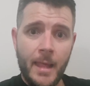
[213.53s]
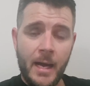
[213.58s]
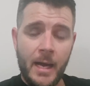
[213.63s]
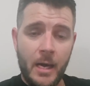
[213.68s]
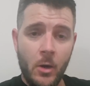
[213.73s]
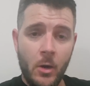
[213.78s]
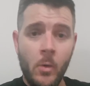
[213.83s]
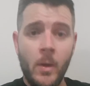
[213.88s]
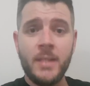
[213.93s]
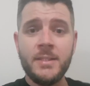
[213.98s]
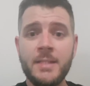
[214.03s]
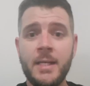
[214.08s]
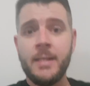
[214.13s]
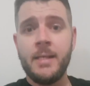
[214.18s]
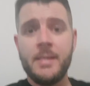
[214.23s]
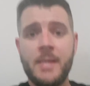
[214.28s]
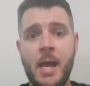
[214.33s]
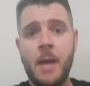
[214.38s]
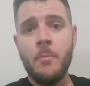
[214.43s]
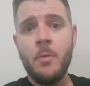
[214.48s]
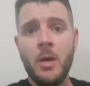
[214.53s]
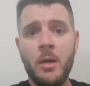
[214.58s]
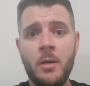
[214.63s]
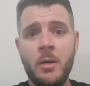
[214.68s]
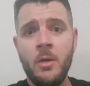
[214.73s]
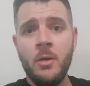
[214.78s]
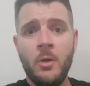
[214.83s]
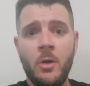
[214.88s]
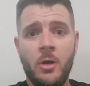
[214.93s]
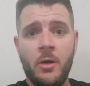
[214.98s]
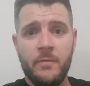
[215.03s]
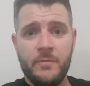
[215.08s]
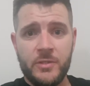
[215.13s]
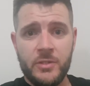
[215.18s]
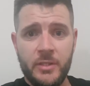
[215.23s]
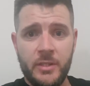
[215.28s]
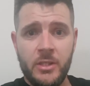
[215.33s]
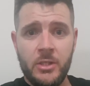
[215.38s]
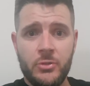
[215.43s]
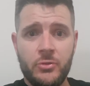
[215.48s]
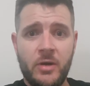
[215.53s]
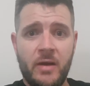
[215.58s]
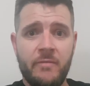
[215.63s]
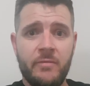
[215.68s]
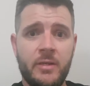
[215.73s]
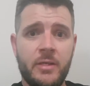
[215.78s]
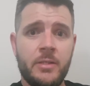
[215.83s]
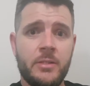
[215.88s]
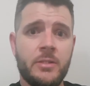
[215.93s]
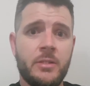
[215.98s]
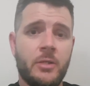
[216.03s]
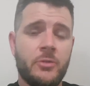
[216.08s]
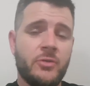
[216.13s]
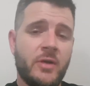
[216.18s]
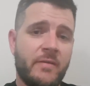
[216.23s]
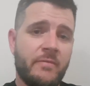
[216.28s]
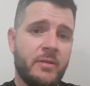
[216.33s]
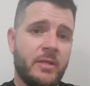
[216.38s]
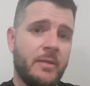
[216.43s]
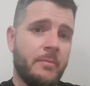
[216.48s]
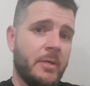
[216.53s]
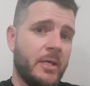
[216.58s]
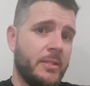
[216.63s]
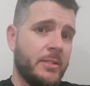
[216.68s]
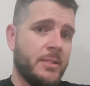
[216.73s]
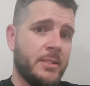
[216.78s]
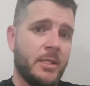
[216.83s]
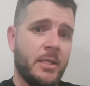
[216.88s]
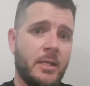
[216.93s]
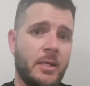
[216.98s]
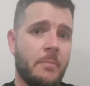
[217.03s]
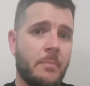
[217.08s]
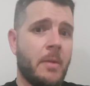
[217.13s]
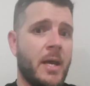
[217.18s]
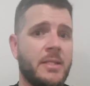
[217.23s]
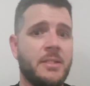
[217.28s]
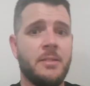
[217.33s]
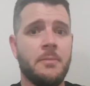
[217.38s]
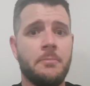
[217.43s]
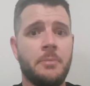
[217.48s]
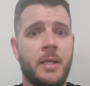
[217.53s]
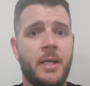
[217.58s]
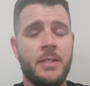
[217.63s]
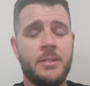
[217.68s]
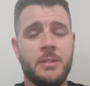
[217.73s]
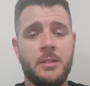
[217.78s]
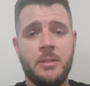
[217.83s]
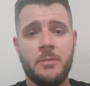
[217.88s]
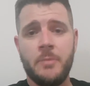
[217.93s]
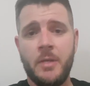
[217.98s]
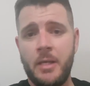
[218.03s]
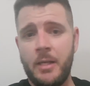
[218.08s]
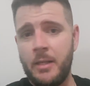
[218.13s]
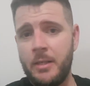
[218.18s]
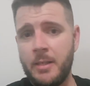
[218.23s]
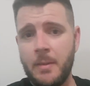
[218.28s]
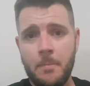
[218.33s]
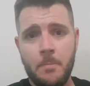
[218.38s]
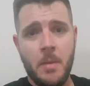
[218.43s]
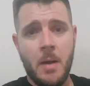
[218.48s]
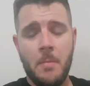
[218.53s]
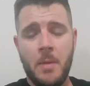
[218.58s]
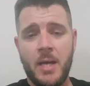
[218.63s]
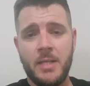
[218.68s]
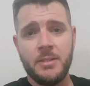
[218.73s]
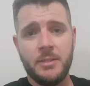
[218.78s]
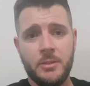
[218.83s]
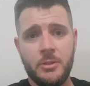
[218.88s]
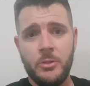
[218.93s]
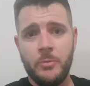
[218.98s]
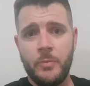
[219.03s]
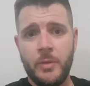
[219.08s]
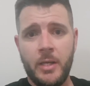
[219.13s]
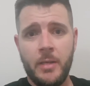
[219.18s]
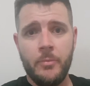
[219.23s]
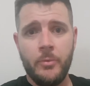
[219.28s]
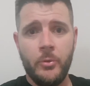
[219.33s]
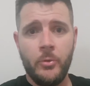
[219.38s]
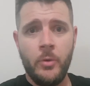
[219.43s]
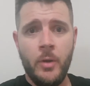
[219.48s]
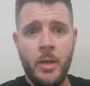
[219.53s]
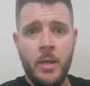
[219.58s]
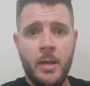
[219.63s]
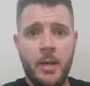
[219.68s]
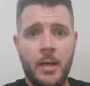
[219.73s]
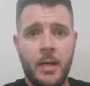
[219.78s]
Always take a camera. Obviously, you're traveling, so traveling means seeing amazing places, meeting amazing new people.